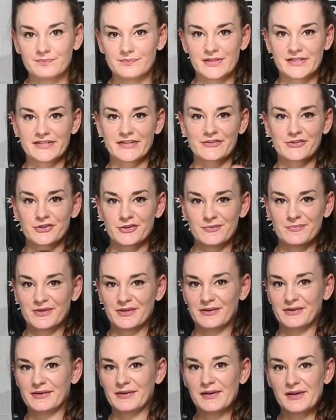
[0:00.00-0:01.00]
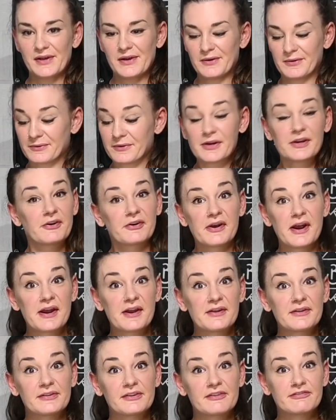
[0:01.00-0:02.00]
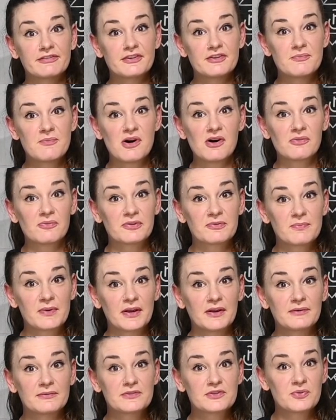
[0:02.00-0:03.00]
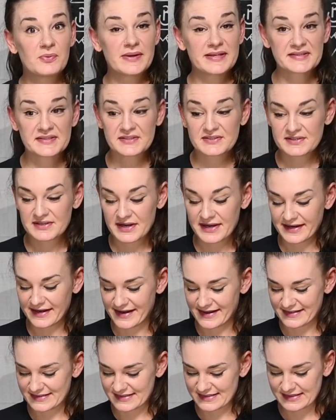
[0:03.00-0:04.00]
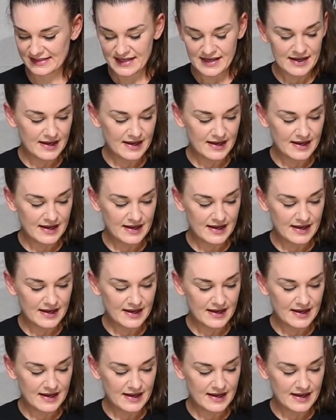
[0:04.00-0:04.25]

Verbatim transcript: essentially be recreating La Fin du Monde with my own twist, I guess.